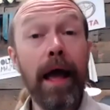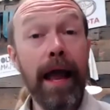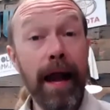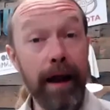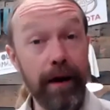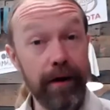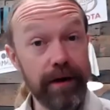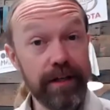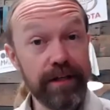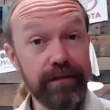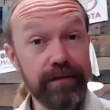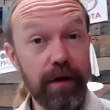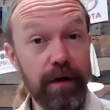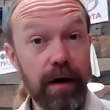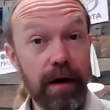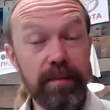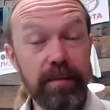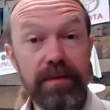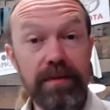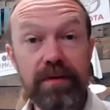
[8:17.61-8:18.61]
Heritage
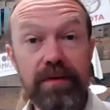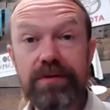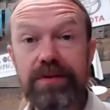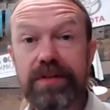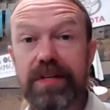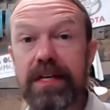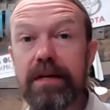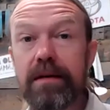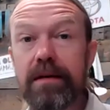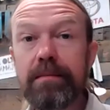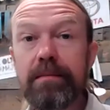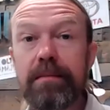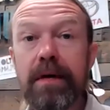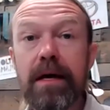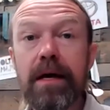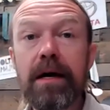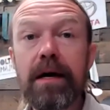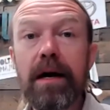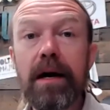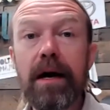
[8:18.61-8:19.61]
Farm and Museum,
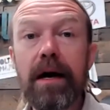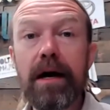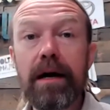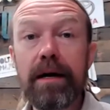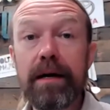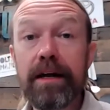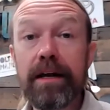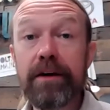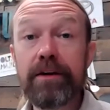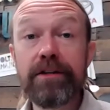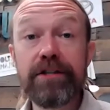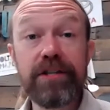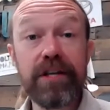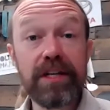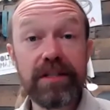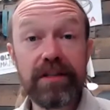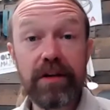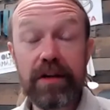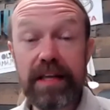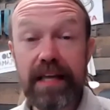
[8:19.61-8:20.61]
here
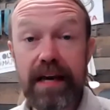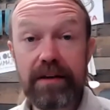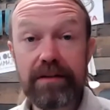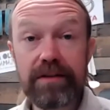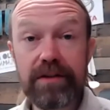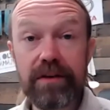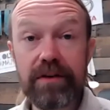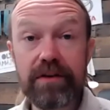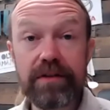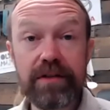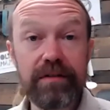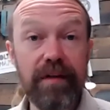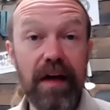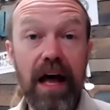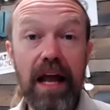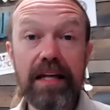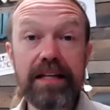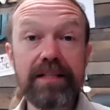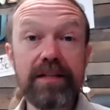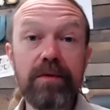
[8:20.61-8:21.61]
just on the outskirts of
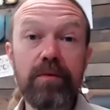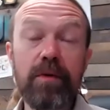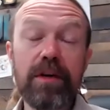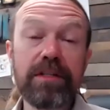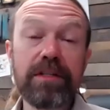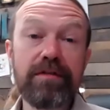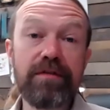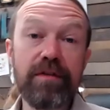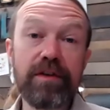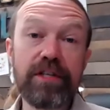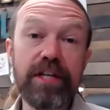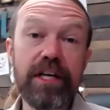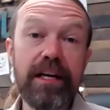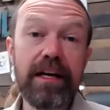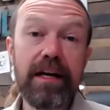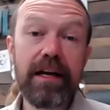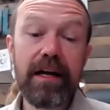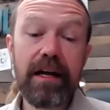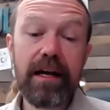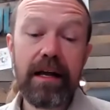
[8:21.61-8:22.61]
Huntington, West
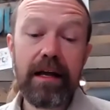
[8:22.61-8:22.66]
Virginia,